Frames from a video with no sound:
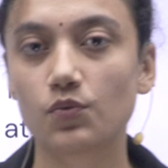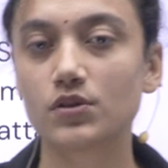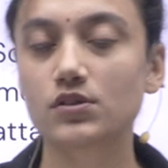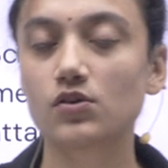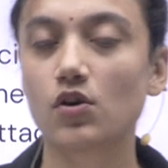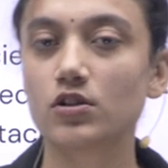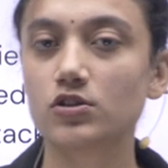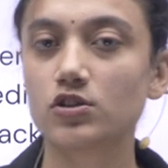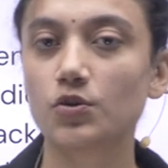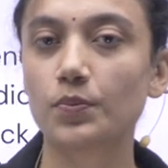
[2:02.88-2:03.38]
was
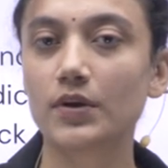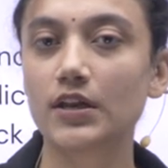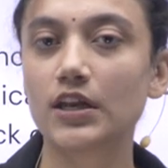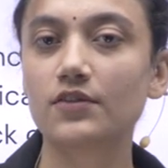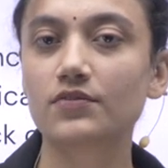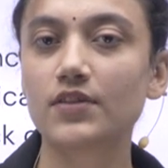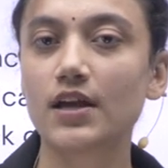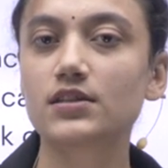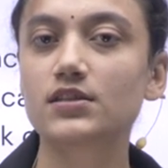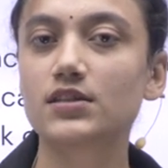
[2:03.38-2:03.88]
also
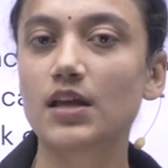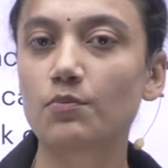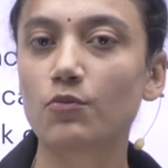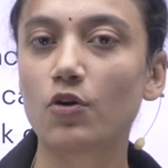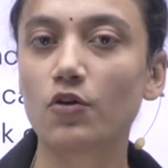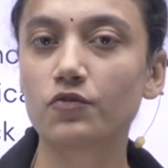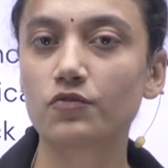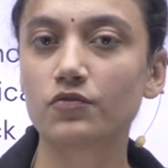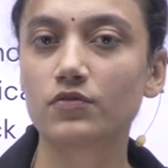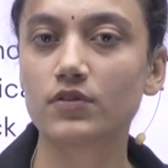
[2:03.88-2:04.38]
believed that some
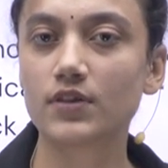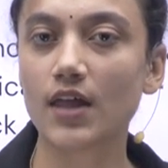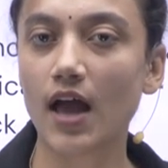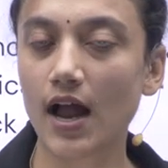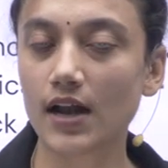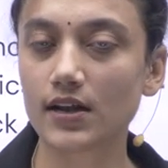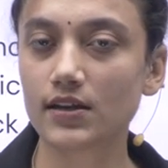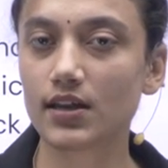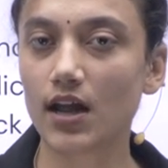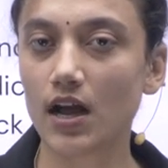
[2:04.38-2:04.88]
of
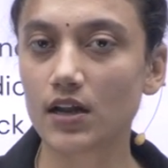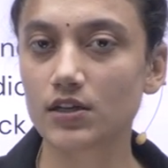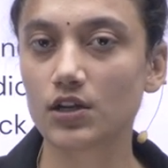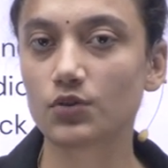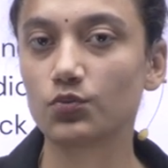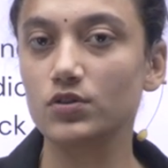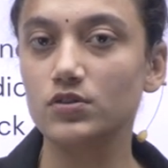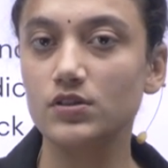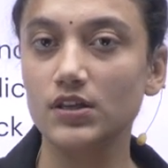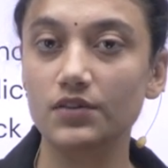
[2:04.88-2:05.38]
that data
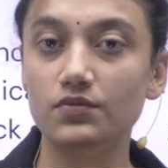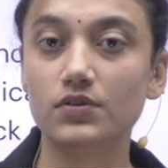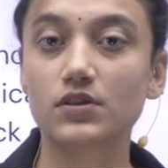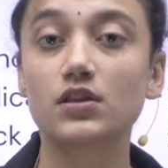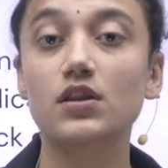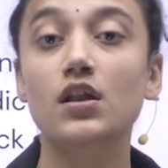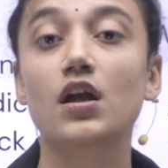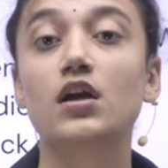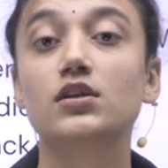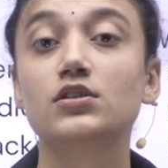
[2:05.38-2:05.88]
was
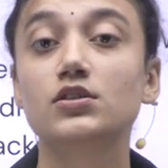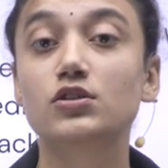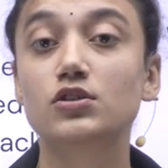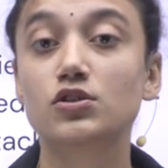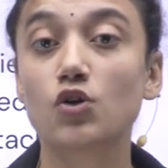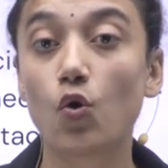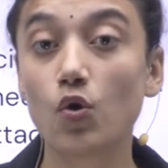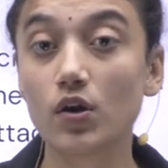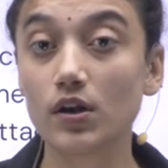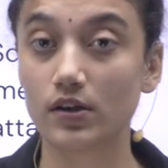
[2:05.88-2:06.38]
even
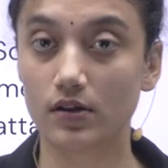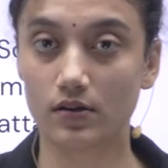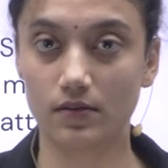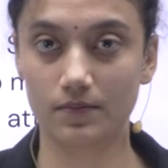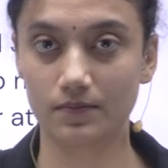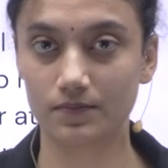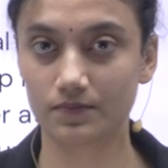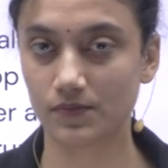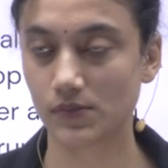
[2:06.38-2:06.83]
stolen.